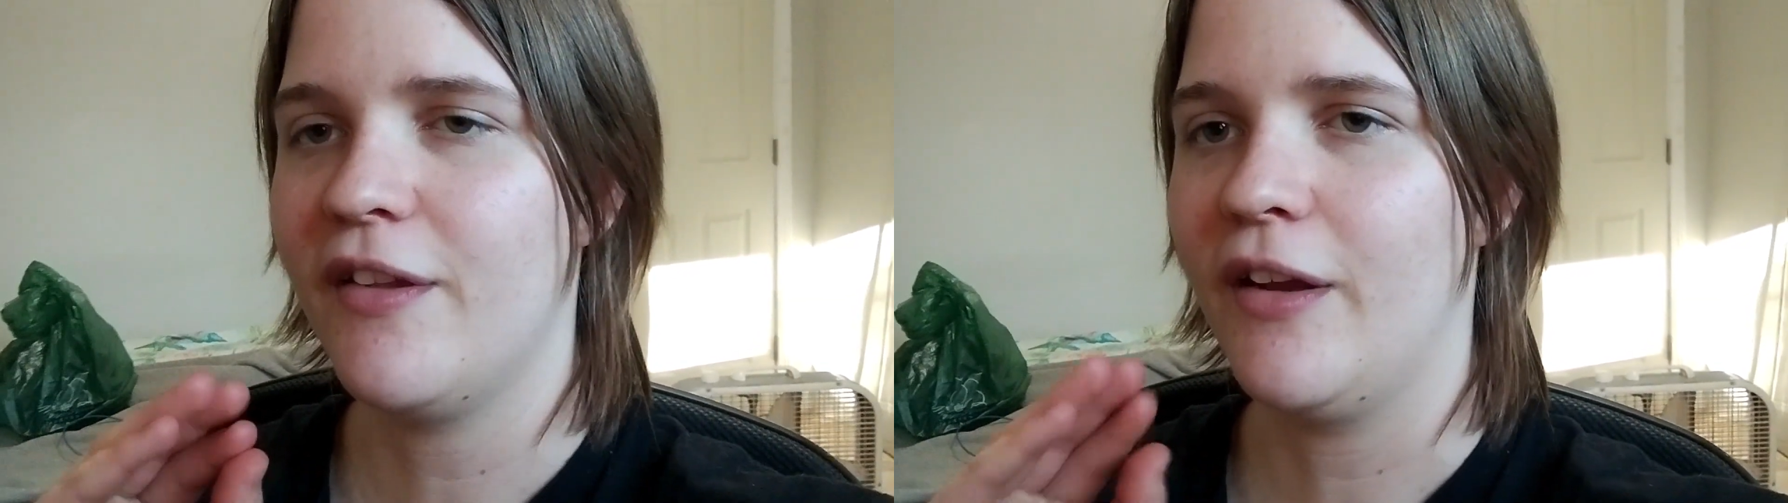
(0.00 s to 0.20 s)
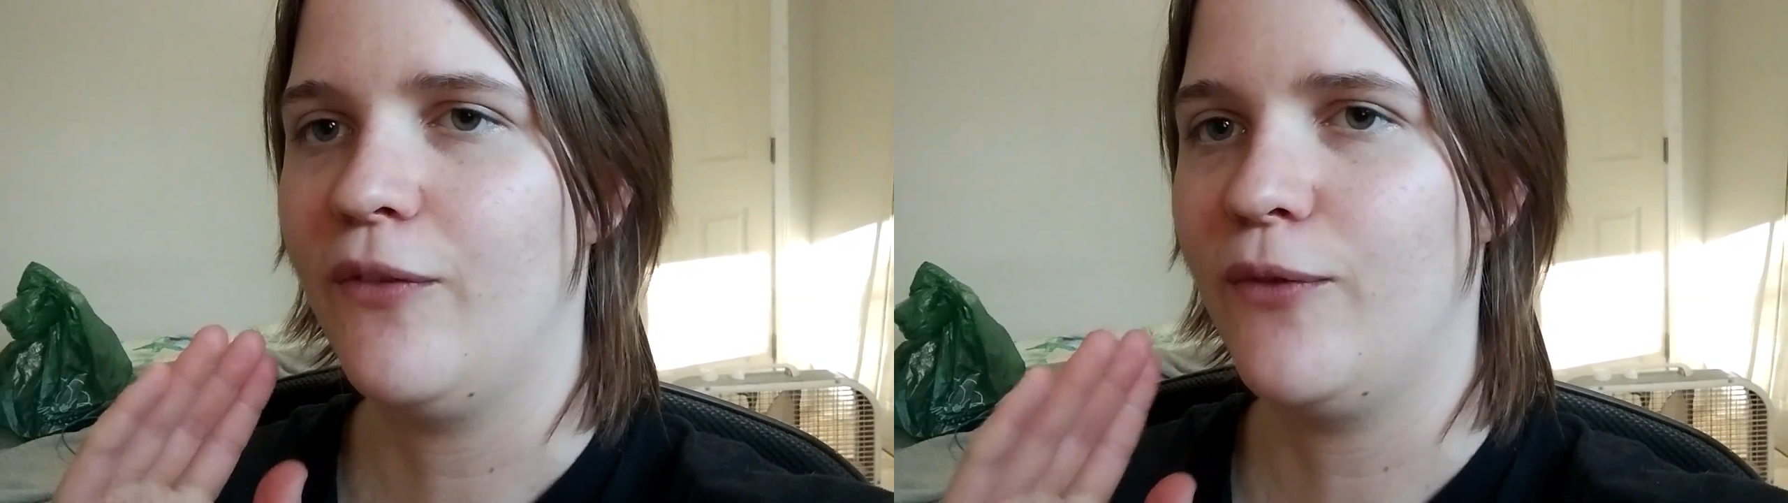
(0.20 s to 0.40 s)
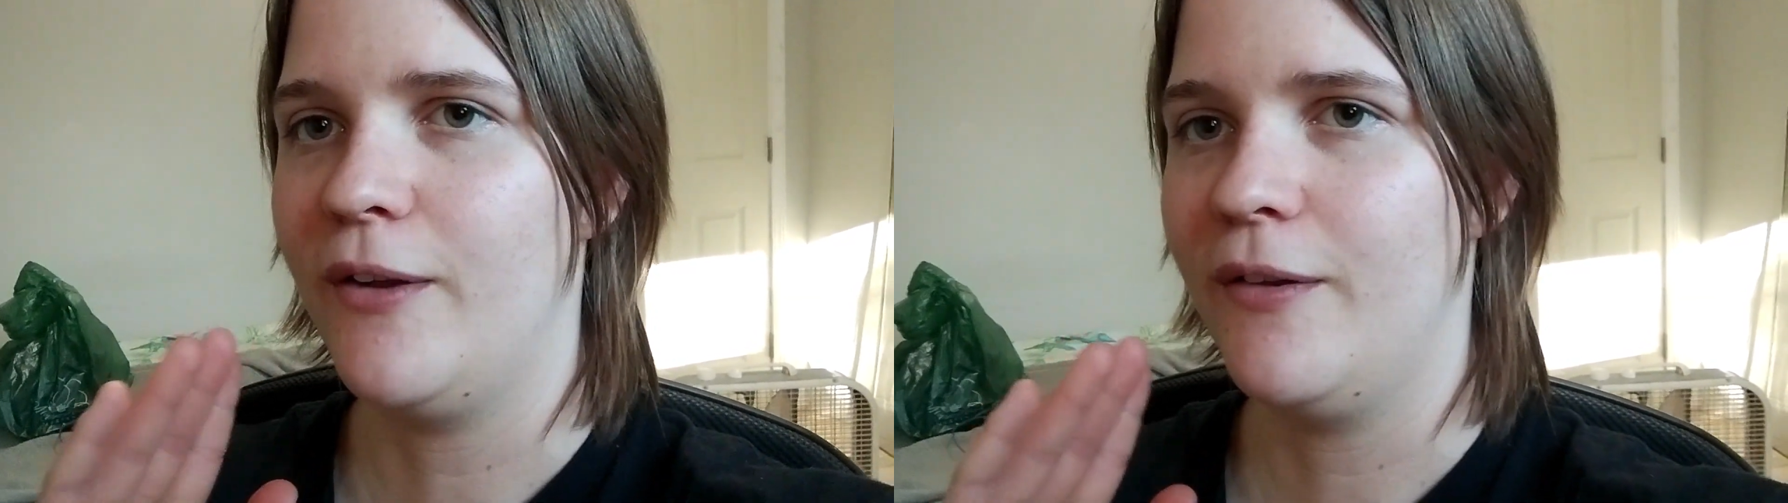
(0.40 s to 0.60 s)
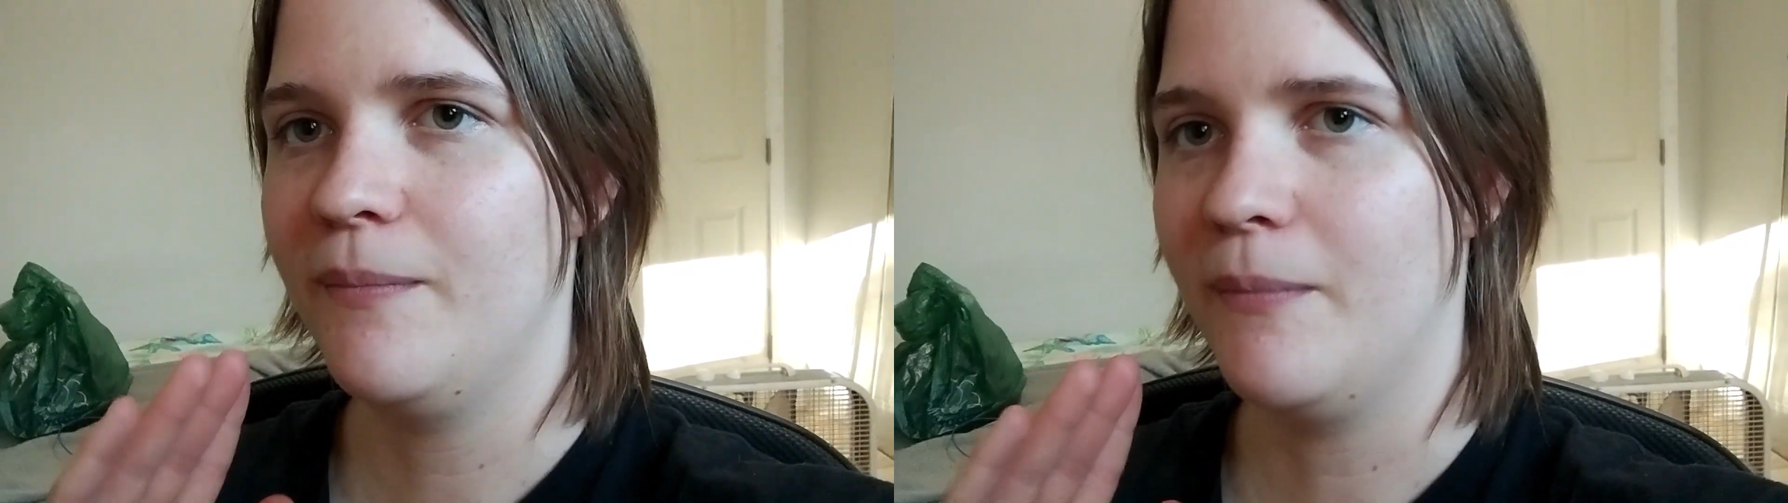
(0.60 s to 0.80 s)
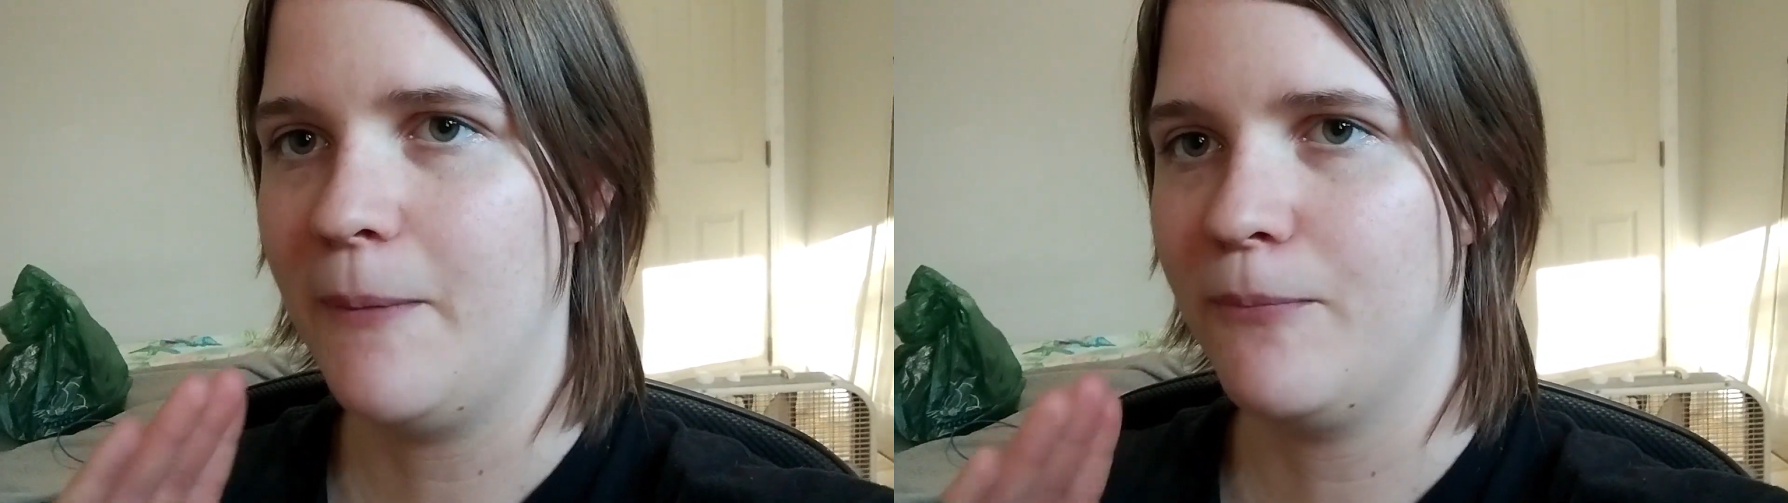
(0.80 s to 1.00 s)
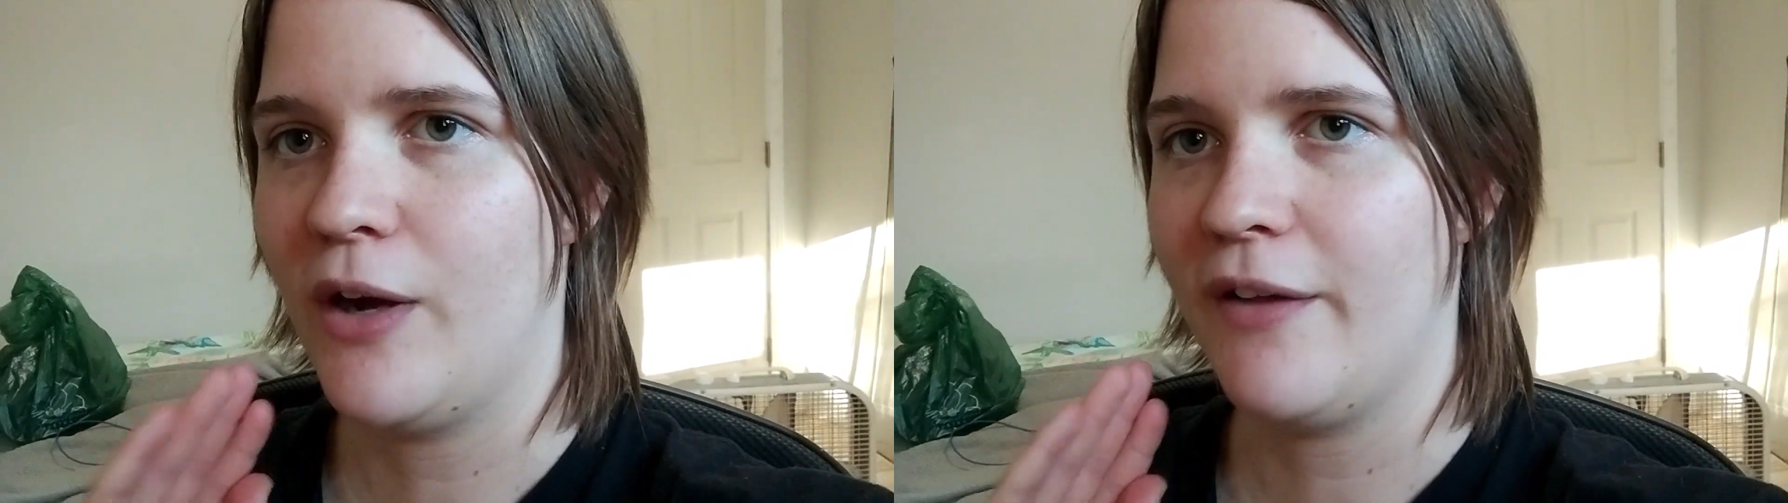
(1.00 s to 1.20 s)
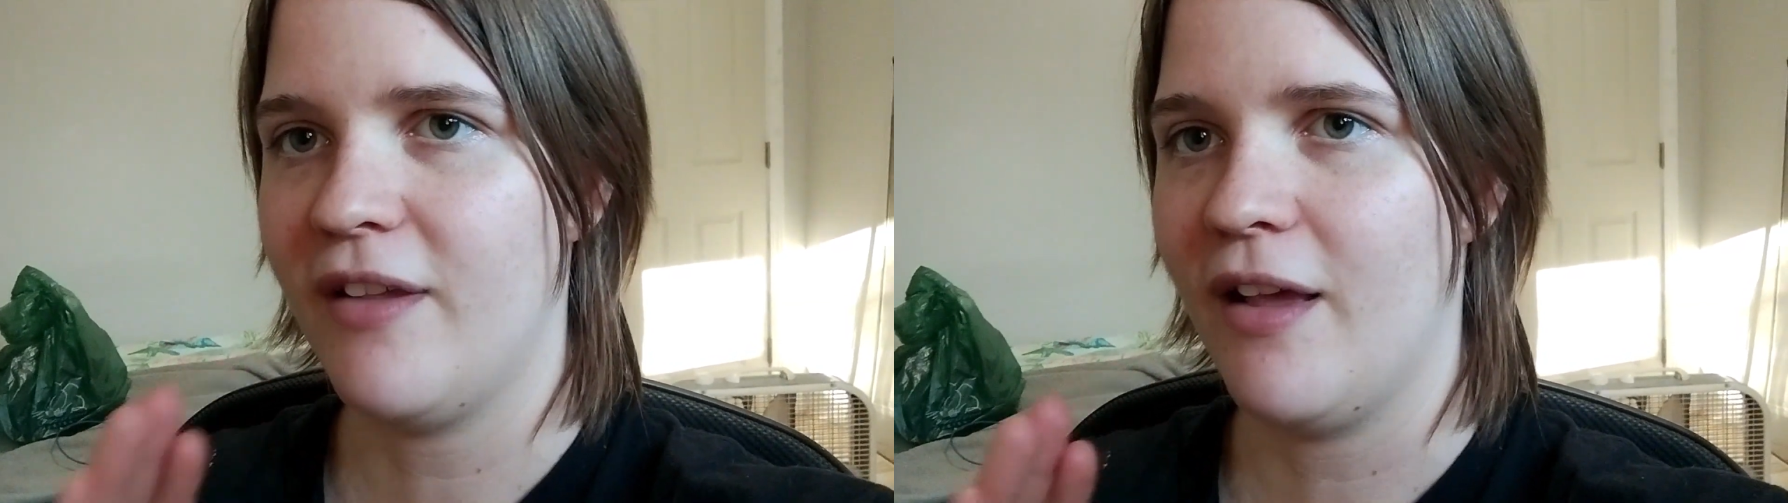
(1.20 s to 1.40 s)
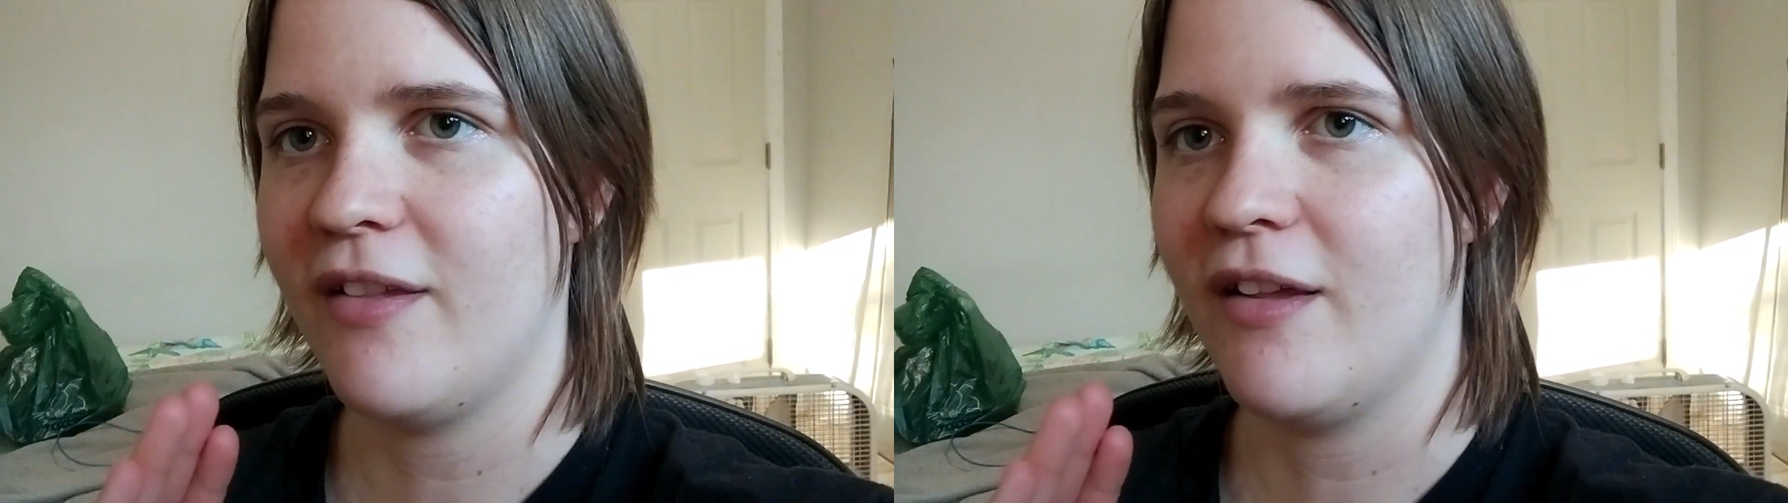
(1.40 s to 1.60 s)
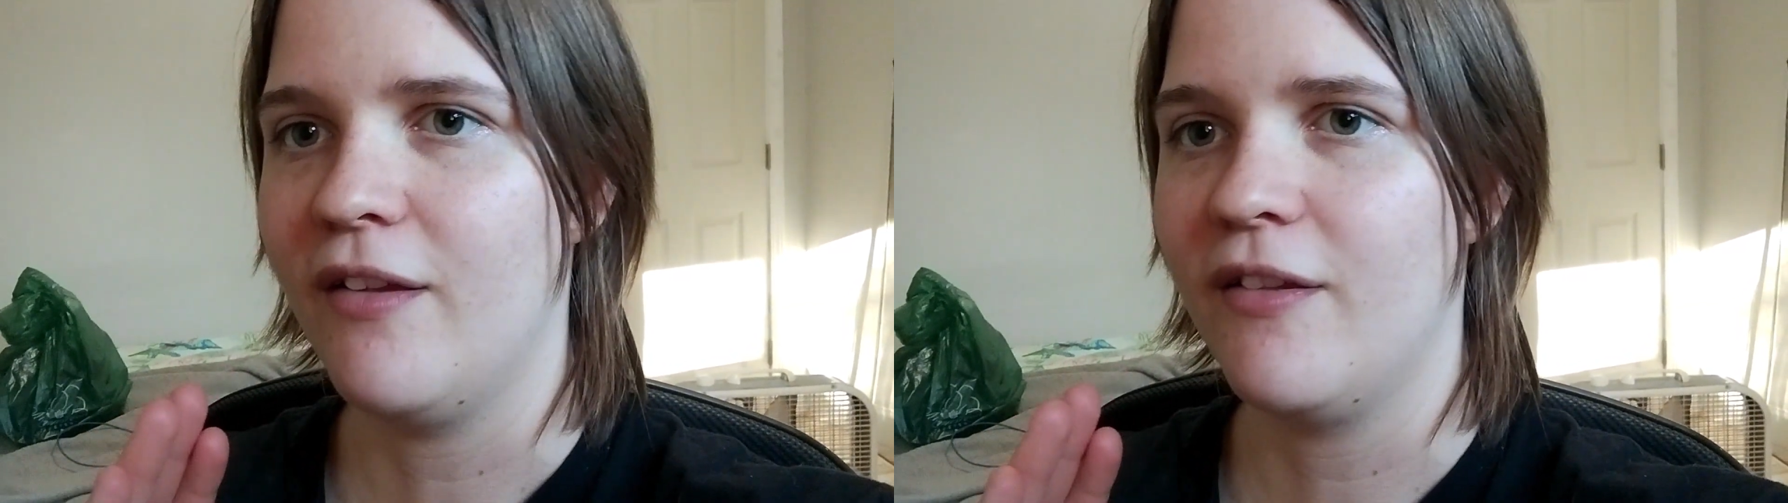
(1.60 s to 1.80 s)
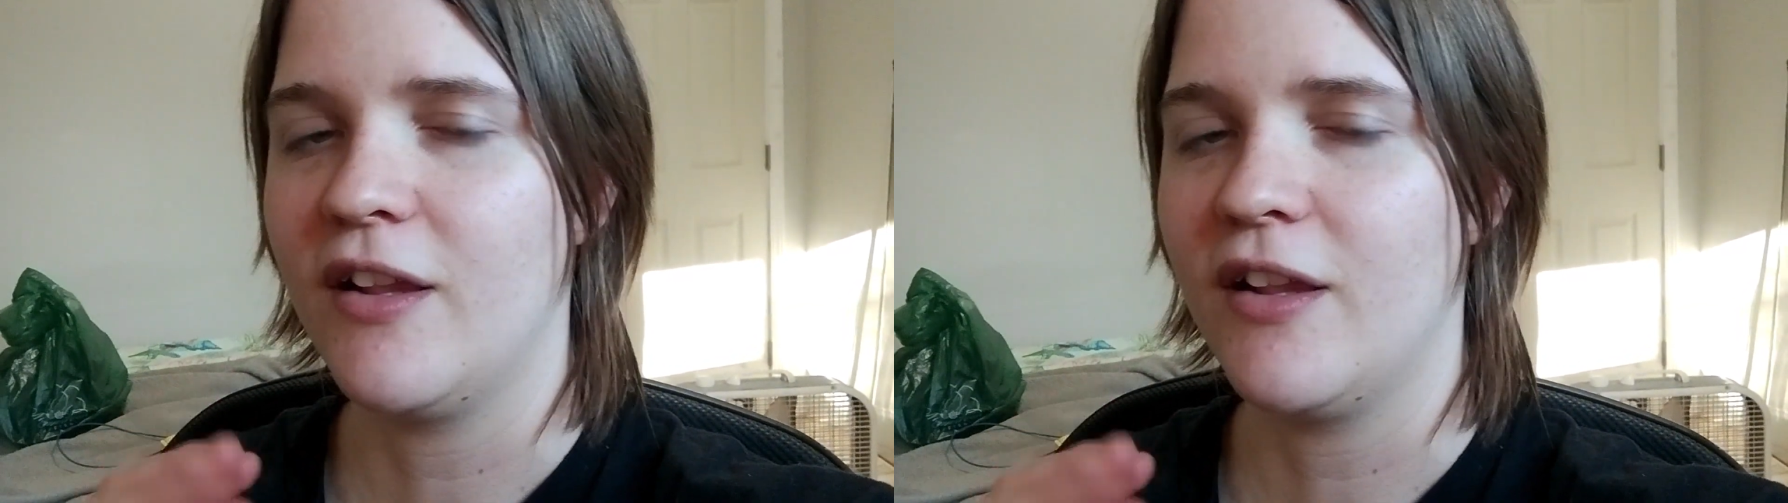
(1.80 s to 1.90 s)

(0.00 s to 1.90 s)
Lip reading: like what my process is,